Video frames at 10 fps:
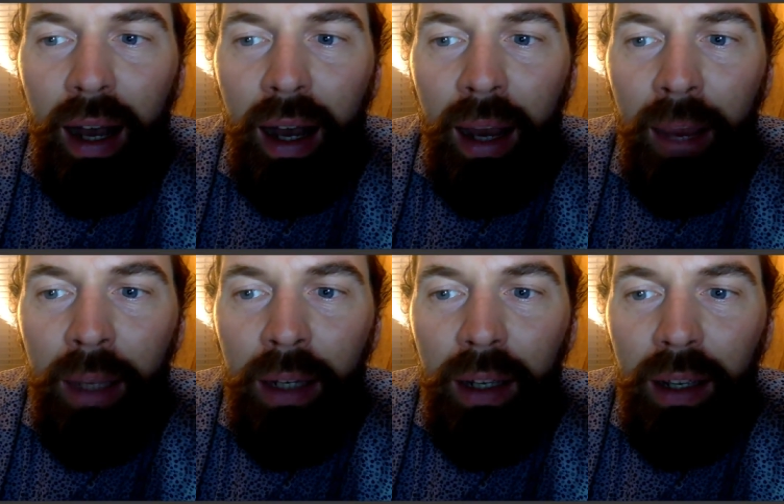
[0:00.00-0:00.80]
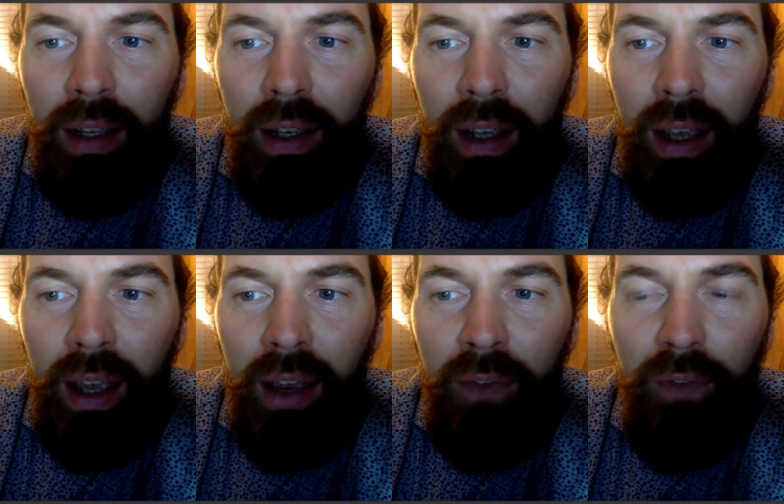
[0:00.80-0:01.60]
I mean,
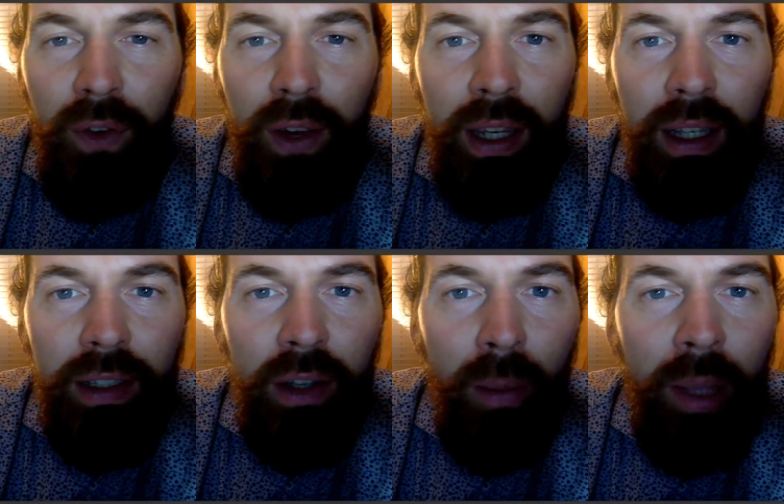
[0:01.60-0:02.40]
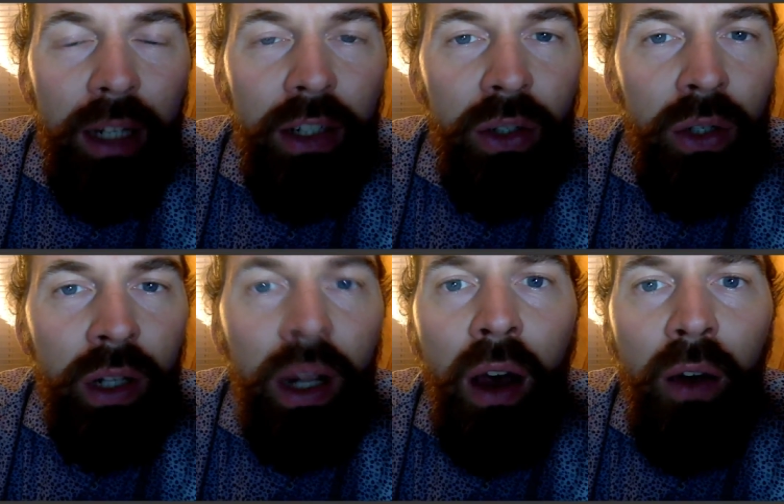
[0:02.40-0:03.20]
if he's committed to the
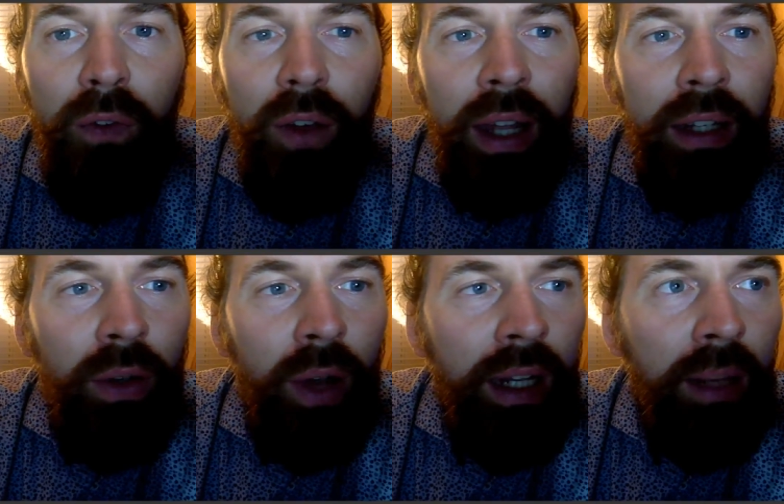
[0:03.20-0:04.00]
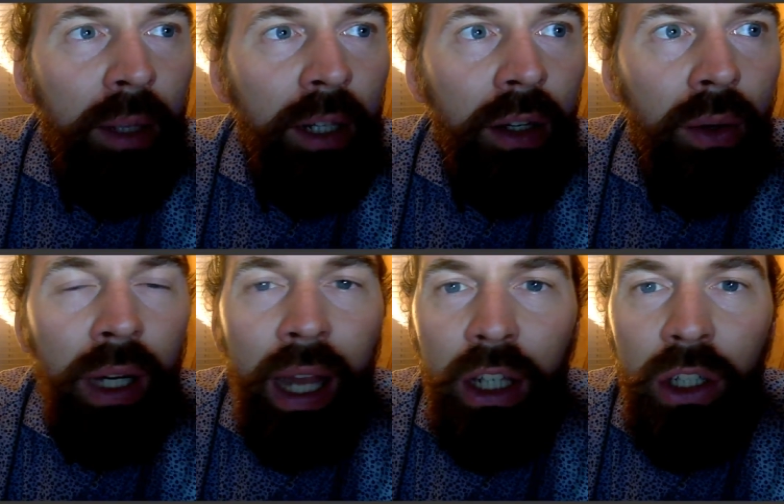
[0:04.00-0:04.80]
love and you end up in a
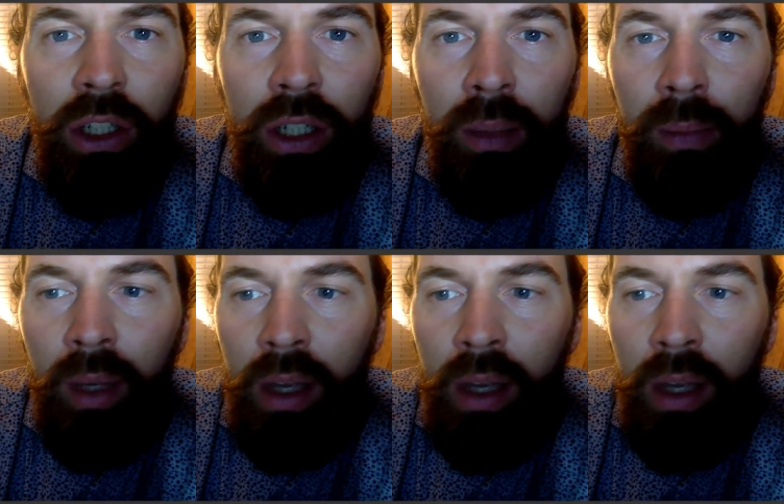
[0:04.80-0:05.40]
relationship,